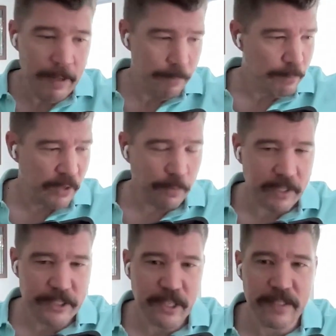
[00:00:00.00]
Miss
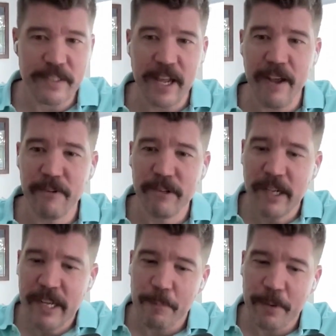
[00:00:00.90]
Price shut us down.
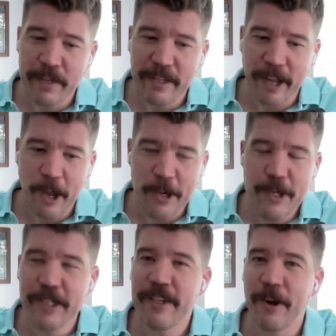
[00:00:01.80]
But a
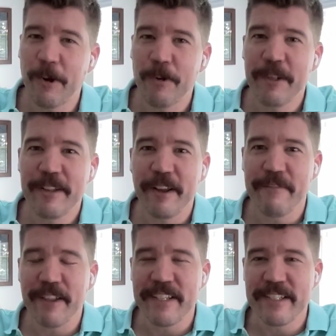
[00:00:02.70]
good early
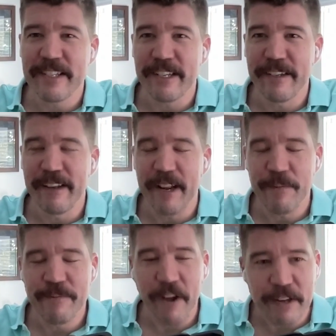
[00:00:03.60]
life lesson
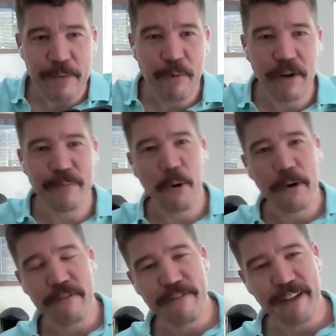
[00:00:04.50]
in finding product
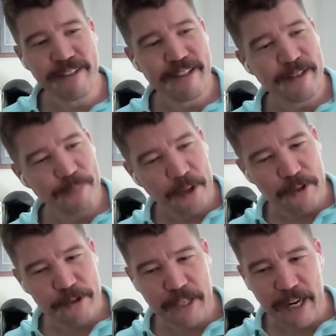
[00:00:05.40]
market fit,
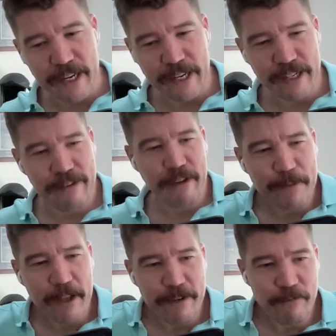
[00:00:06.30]
understanding
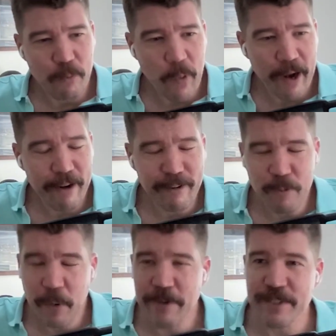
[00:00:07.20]
kind of where
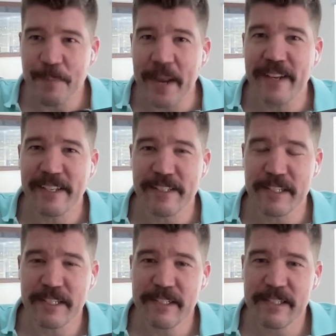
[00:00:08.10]
demand
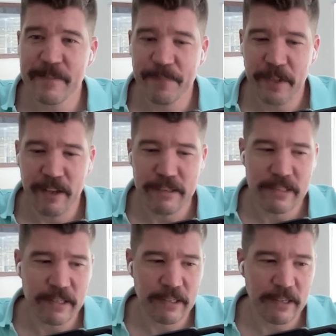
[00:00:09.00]
exists. And
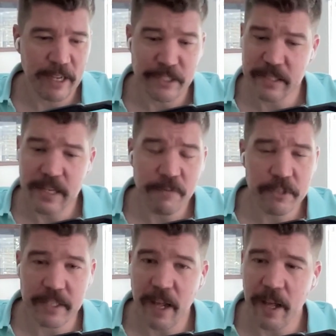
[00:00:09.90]
it just never
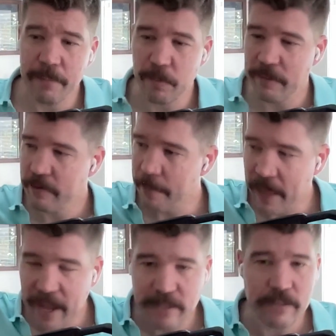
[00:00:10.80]
stopped. It went from
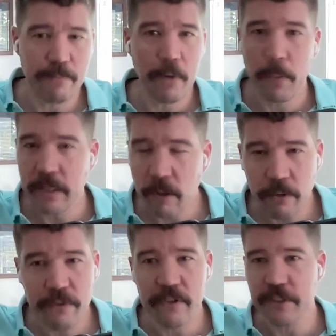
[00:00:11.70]
that to mowing
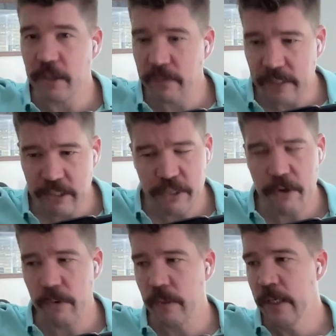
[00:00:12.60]
lawns, to shoveling
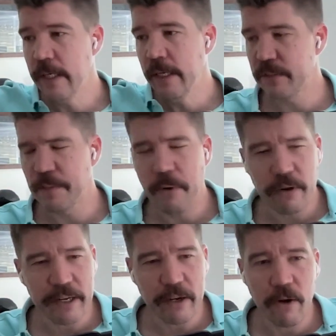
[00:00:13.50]
snow, to
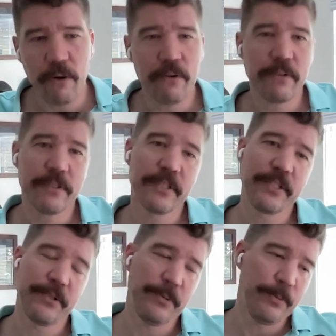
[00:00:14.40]
parking cars,
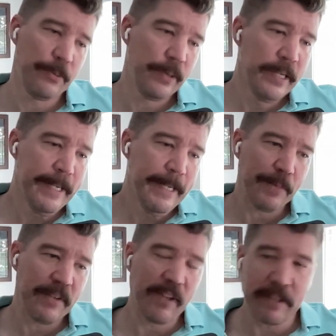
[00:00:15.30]
to
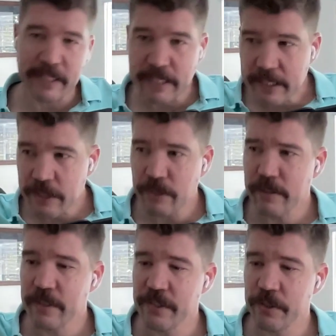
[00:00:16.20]
selling
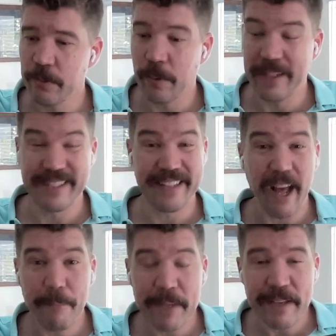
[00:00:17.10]
t-shirts, to a
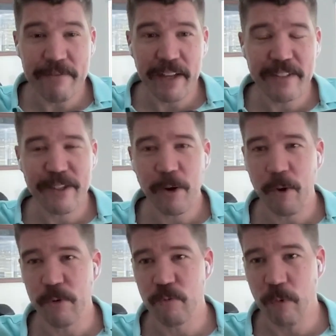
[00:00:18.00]
zombie event
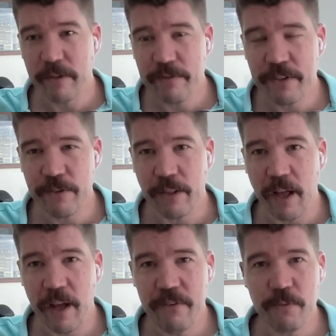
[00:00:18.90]
called Run for Your
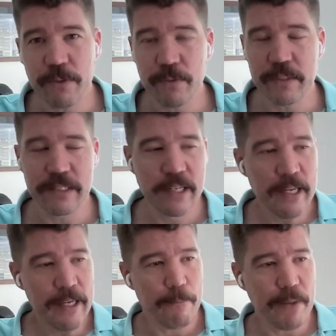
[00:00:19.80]
Lives, which was
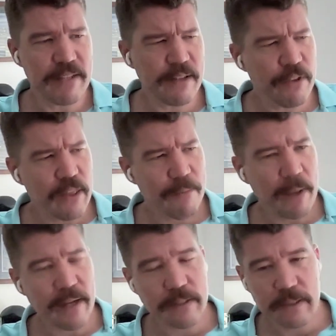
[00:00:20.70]
basically, if you think
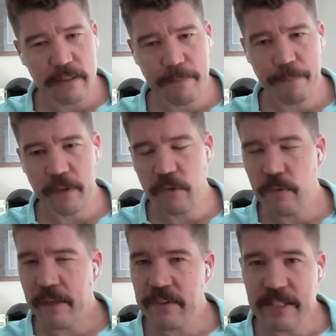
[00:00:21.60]
back to
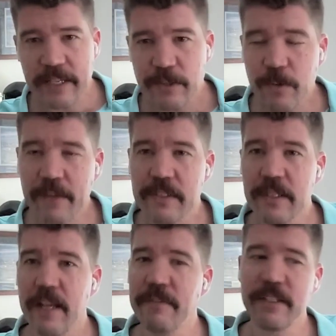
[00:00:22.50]
2010,
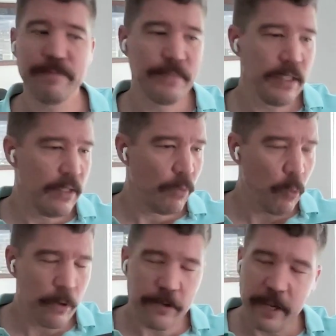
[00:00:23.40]
2011,
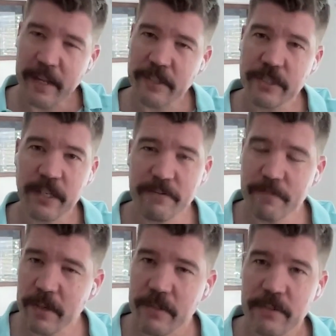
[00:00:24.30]
Warrior Dash, Tough
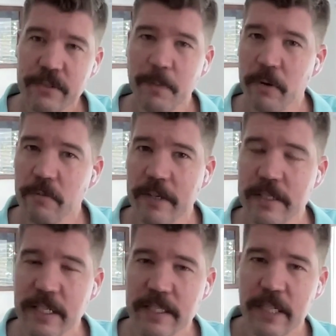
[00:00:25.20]
Mudder, Spartan
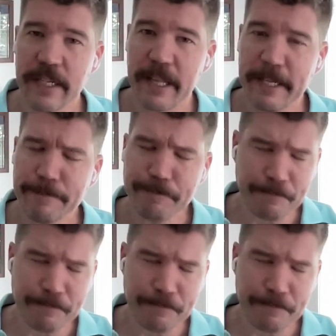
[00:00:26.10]
Race, things like that.